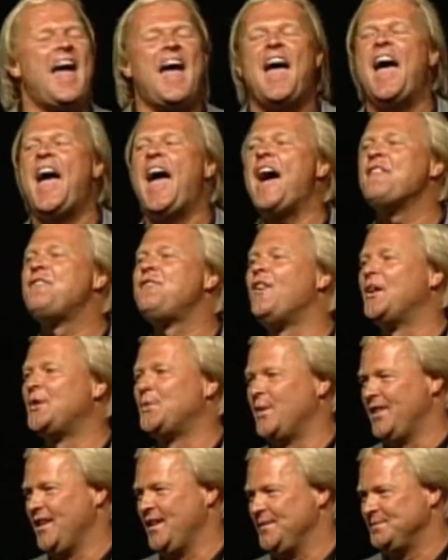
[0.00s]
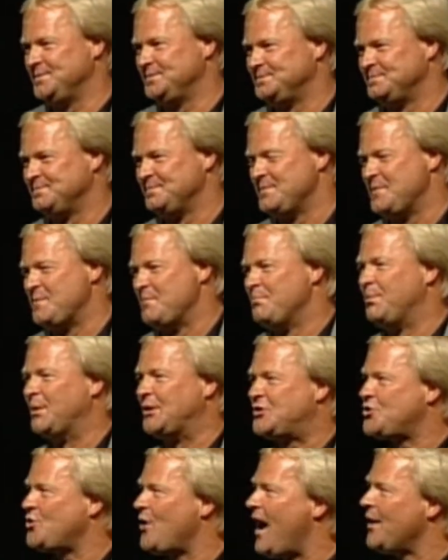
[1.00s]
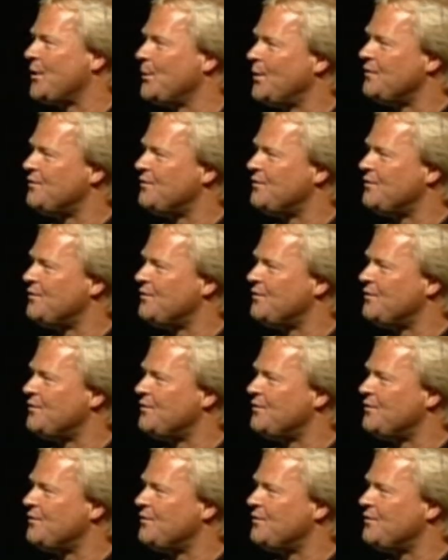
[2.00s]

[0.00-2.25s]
Have fun with it, but try to